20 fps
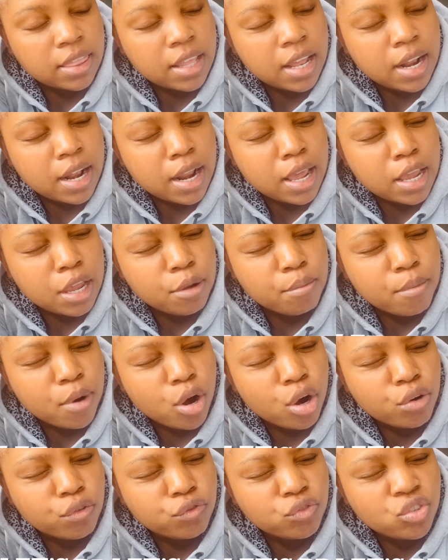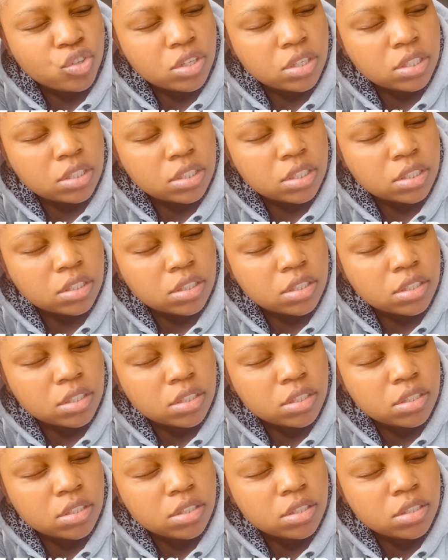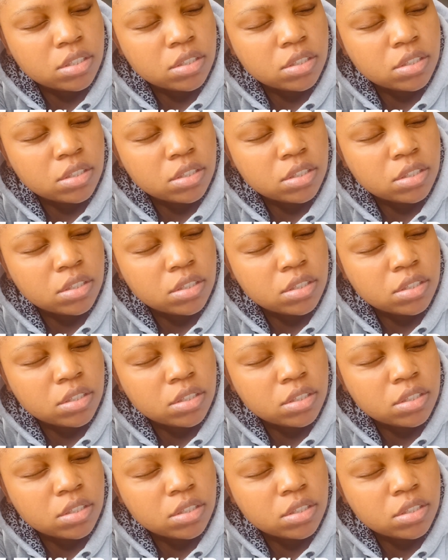the name of Jesus,